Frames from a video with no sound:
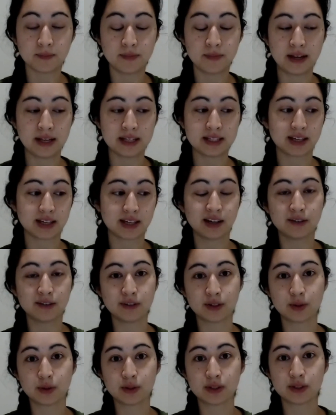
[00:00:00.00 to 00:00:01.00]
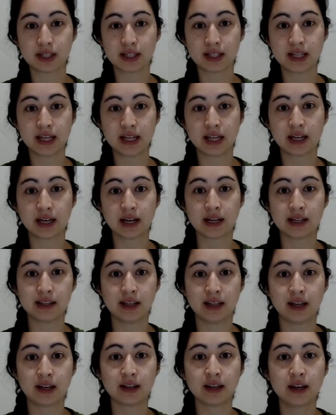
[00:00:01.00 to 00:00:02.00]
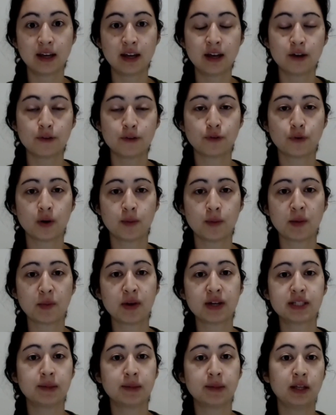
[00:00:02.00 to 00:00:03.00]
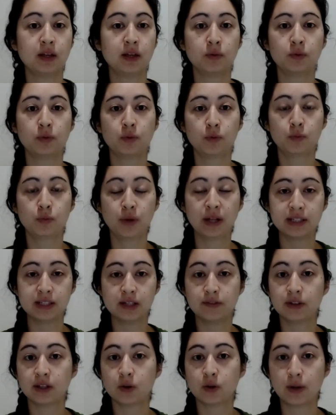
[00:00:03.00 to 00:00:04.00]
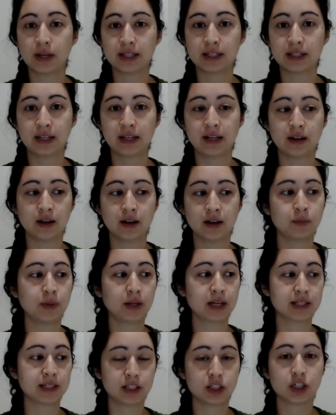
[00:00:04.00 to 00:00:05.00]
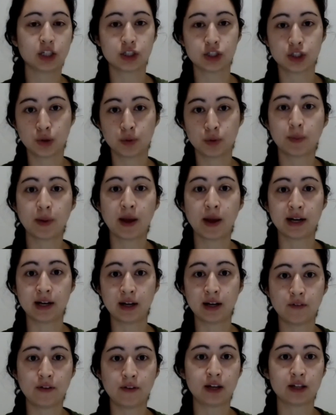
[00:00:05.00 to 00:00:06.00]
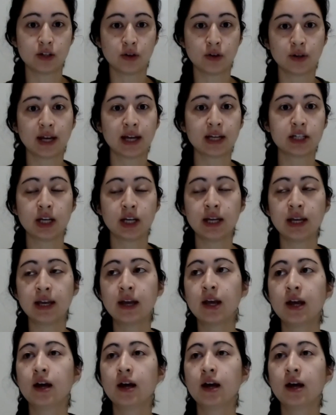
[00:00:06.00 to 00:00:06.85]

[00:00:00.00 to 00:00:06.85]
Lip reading: It's kind of a cool technique, I think, for memorizing something relatively quickly because it's just so repetitive and so catchy.